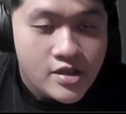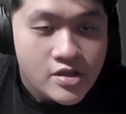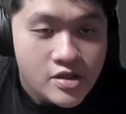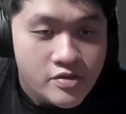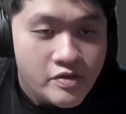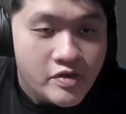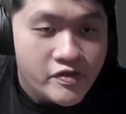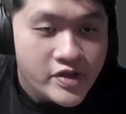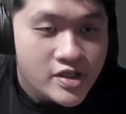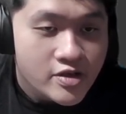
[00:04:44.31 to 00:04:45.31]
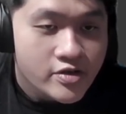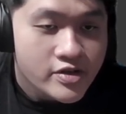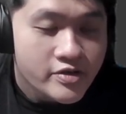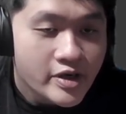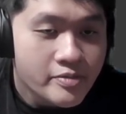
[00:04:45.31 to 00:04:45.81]
So we will first clone
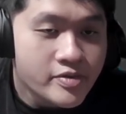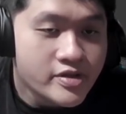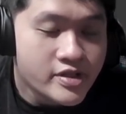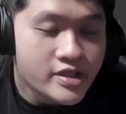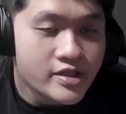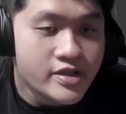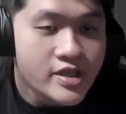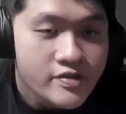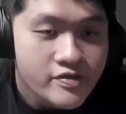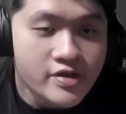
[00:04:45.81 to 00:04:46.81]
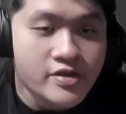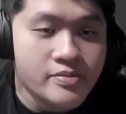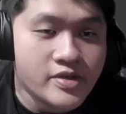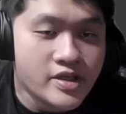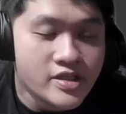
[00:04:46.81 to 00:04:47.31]
the repository
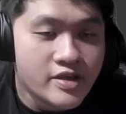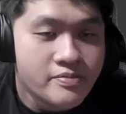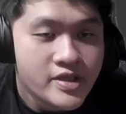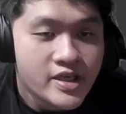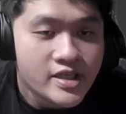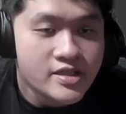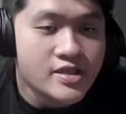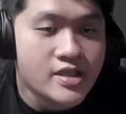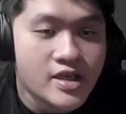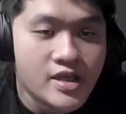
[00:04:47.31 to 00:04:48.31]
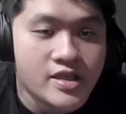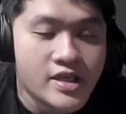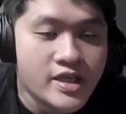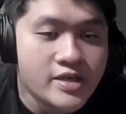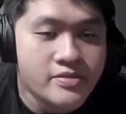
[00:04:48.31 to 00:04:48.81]
from GFP gun's
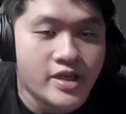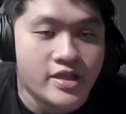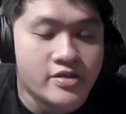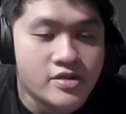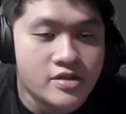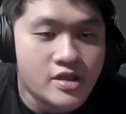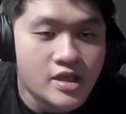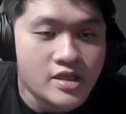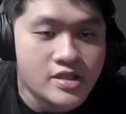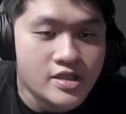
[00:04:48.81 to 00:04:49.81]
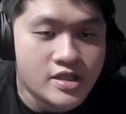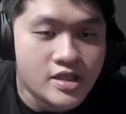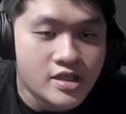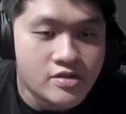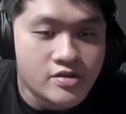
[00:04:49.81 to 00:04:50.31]
GitHub and also inserting
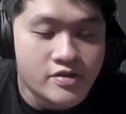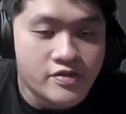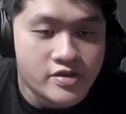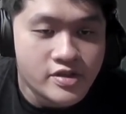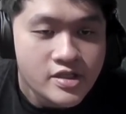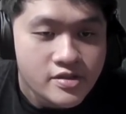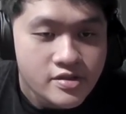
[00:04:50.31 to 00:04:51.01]
it into a folder.